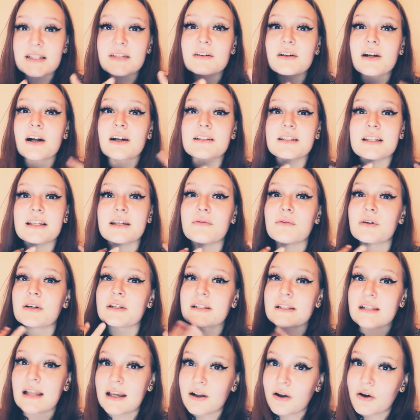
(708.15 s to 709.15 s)
so I can't tell you what
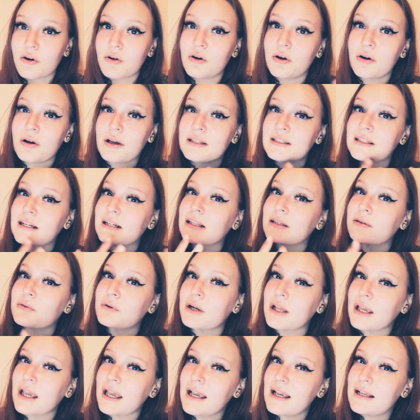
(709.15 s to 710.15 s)
it's like or exactly
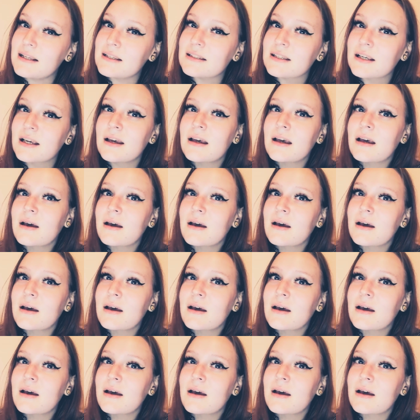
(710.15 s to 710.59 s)
what it is,